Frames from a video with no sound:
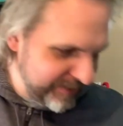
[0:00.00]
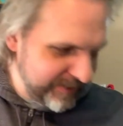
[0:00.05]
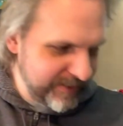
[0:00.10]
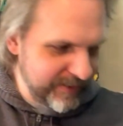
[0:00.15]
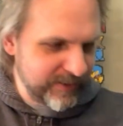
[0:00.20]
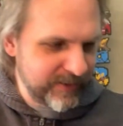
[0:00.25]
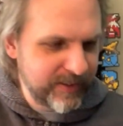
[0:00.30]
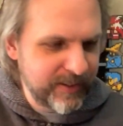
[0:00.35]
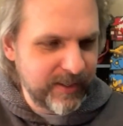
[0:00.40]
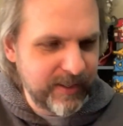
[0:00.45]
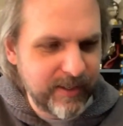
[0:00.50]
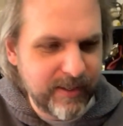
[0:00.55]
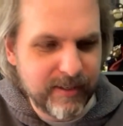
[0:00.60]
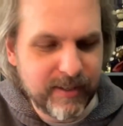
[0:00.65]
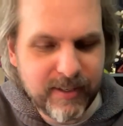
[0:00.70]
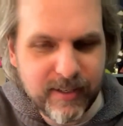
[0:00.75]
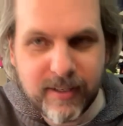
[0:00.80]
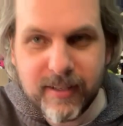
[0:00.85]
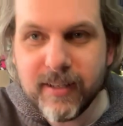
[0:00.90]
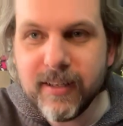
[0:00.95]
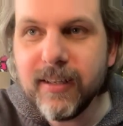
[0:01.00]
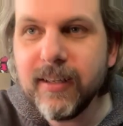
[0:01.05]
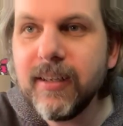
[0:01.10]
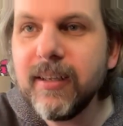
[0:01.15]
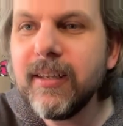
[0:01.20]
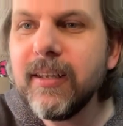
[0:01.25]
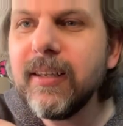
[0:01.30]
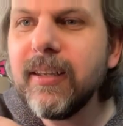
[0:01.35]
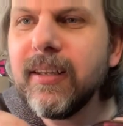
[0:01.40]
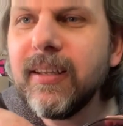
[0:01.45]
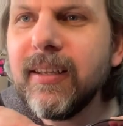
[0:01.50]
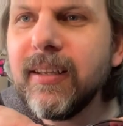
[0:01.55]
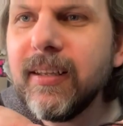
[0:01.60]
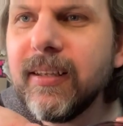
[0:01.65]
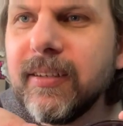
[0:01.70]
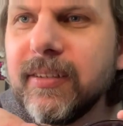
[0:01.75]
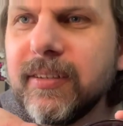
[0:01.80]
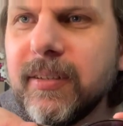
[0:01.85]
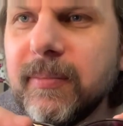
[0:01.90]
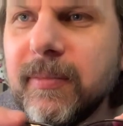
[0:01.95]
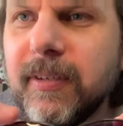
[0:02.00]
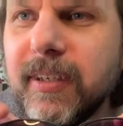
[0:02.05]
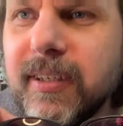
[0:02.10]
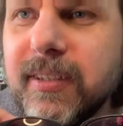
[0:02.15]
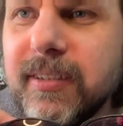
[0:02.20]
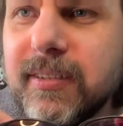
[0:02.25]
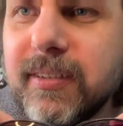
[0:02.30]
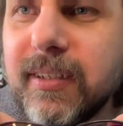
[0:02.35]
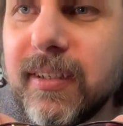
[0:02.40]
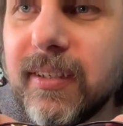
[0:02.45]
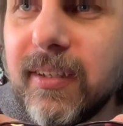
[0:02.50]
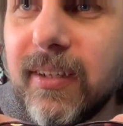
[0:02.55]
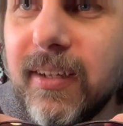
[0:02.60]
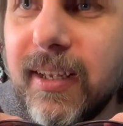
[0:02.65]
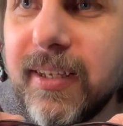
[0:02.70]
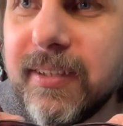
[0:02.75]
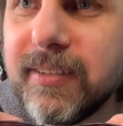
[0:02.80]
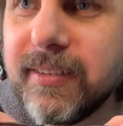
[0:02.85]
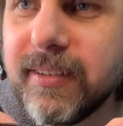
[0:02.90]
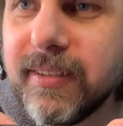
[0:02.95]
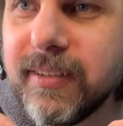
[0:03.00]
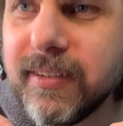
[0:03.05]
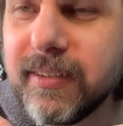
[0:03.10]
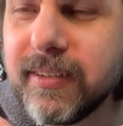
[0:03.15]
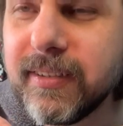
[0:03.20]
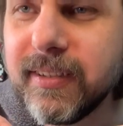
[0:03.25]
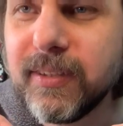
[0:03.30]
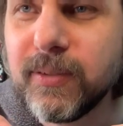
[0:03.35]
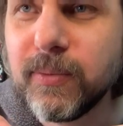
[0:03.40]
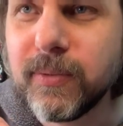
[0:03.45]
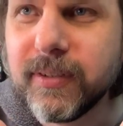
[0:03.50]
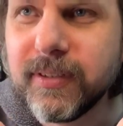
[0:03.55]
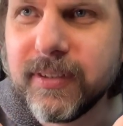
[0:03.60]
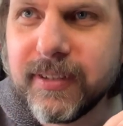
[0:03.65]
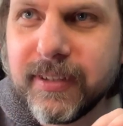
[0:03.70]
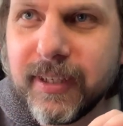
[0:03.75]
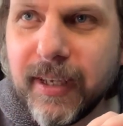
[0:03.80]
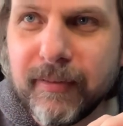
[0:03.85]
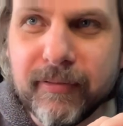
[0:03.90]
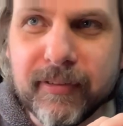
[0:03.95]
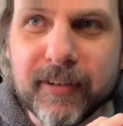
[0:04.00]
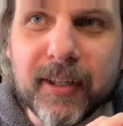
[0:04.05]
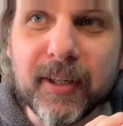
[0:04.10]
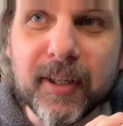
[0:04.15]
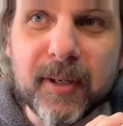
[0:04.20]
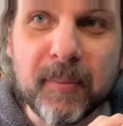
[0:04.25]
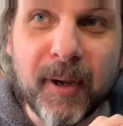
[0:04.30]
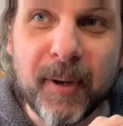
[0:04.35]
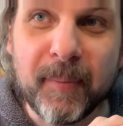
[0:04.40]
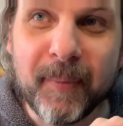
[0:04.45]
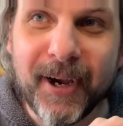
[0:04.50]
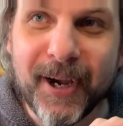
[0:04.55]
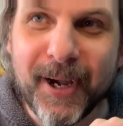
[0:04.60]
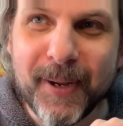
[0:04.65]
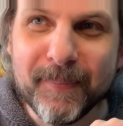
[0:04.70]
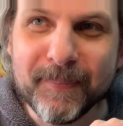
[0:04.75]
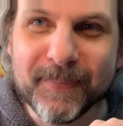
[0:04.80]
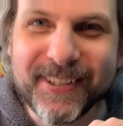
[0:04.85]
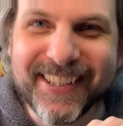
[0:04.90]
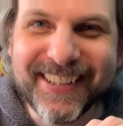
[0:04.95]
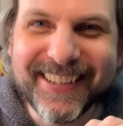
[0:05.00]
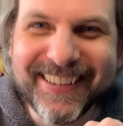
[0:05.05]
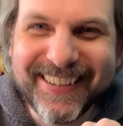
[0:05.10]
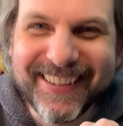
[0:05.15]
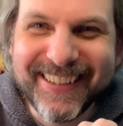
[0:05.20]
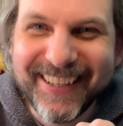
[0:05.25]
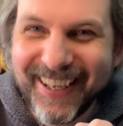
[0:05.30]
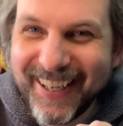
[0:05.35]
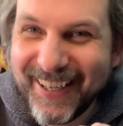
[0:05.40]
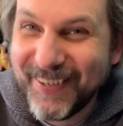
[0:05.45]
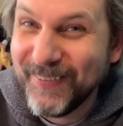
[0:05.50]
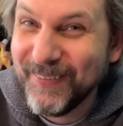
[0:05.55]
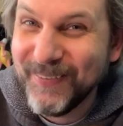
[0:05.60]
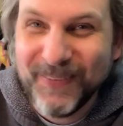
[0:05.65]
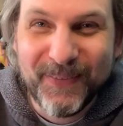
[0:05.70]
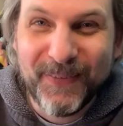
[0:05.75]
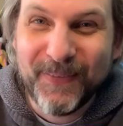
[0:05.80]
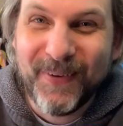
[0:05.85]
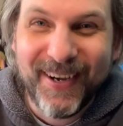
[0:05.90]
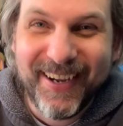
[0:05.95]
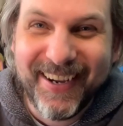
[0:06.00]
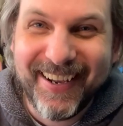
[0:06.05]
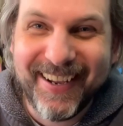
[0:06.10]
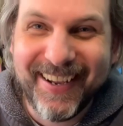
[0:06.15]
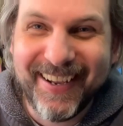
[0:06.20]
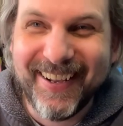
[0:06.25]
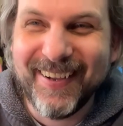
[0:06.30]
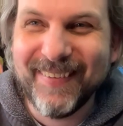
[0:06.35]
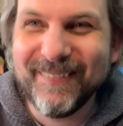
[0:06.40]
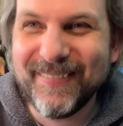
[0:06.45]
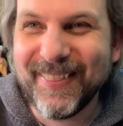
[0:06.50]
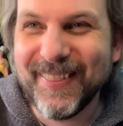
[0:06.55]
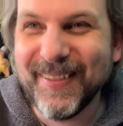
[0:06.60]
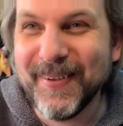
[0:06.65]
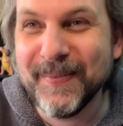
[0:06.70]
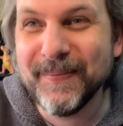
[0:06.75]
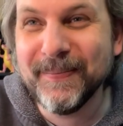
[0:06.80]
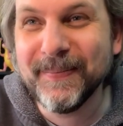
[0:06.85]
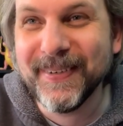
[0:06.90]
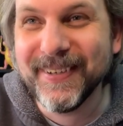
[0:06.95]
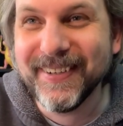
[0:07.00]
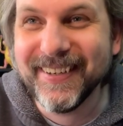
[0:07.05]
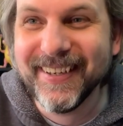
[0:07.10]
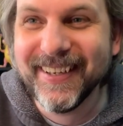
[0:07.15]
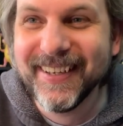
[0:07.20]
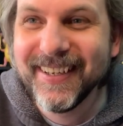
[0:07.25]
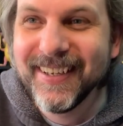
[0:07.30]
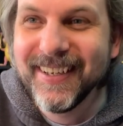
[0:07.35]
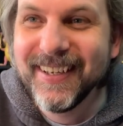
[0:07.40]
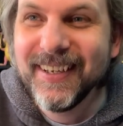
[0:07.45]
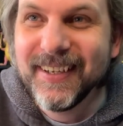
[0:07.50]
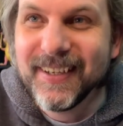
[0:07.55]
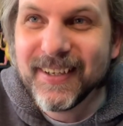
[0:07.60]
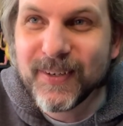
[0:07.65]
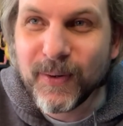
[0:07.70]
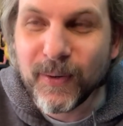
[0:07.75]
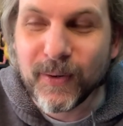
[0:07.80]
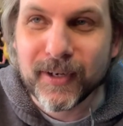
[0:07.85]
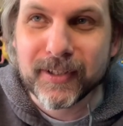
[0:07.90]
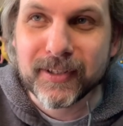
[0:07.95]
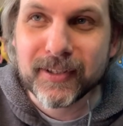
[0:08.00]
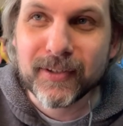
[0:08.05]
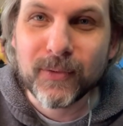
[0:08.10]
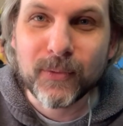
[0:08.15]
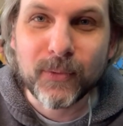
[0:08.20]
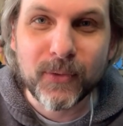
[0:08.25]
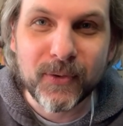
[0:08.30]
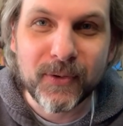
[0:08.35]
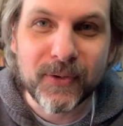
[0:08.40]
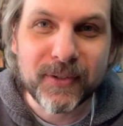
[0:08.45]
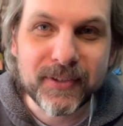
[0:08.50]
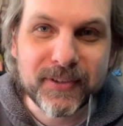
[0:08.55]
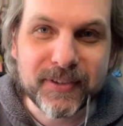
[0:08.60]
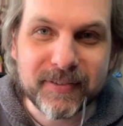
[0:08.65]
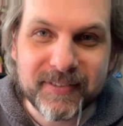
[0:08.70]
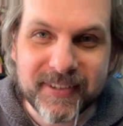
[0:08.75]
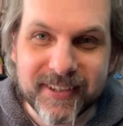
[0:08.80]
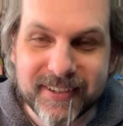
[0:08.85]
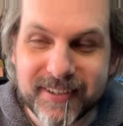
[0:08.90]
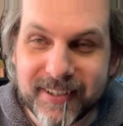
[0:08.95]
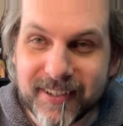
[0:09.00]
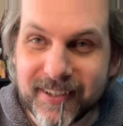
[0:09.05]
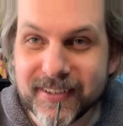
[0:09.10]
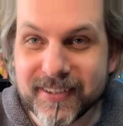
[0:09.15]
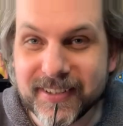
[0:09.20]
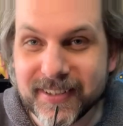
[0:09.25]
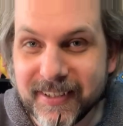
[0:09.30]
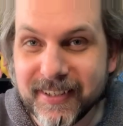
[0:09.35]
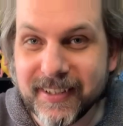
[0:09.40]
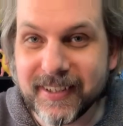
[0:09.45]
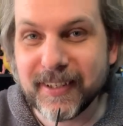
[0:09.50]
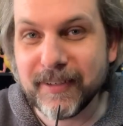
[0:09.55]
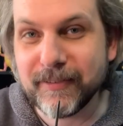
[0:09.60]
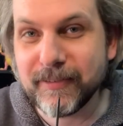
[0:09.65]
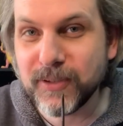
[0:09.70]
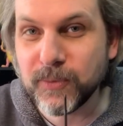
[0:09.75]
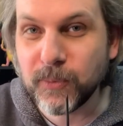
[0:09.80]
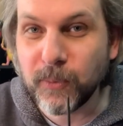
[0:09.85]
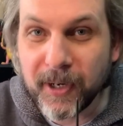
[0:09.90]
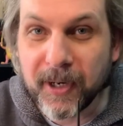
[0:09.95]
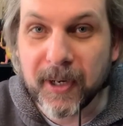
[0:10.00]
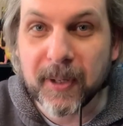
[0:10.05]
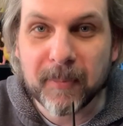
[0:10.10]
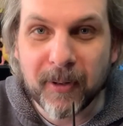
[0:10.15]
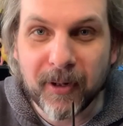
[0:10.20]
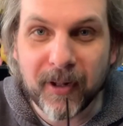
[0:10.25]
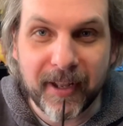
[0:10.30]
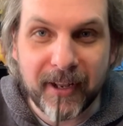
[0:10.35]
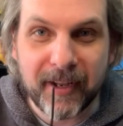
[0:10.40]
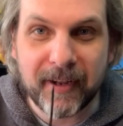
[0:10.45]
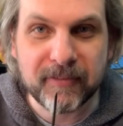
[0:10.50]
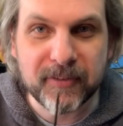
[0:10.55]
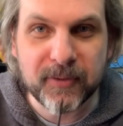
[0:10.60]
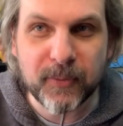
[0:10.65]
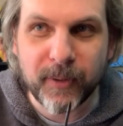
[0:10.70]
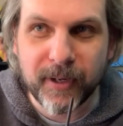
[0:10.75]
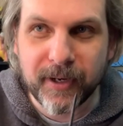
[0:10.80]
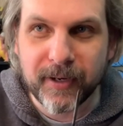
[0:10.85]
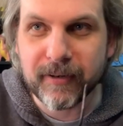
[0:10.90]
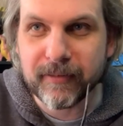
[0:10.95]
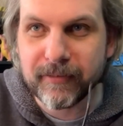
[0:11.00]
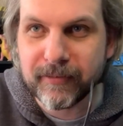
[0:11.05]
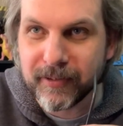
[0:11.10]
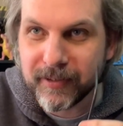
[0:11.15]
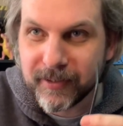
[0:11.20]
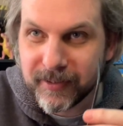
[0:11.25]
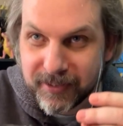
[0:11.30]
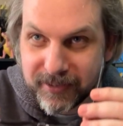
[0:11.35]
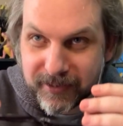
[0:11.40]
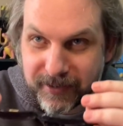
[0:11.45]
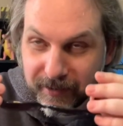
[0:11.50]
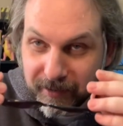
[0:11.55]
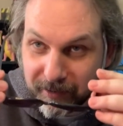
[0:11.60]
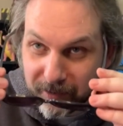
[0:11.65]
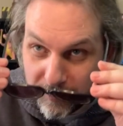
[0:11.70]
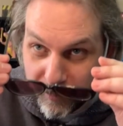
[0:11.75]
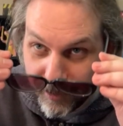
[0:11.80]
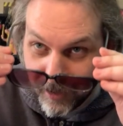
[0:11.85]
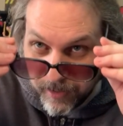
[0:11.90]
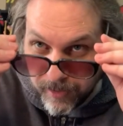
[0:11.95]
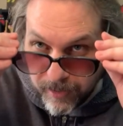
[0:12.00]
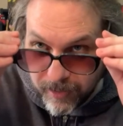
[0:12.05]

Okay, some nice sunglasses. These were definitely my mom's. I don't know why I have them, but according to the rules of Nostalgia Dig, if it's wearable, I have to wear it for at least a little bit.